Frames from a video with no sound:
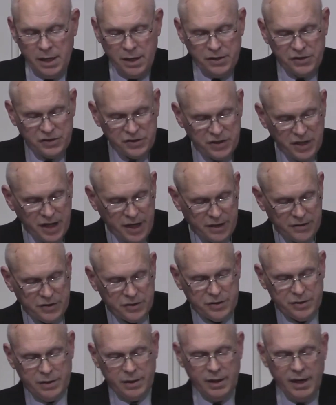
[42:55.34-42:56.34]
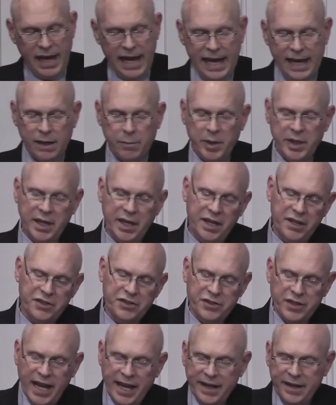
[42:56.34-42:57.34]
Six, Adam and
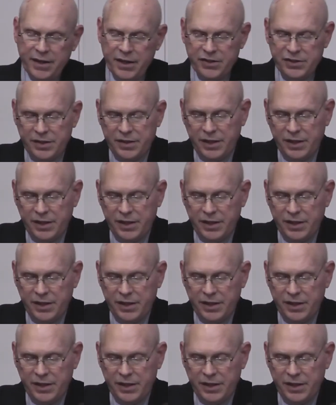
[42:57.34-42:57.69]
Eve's nakedness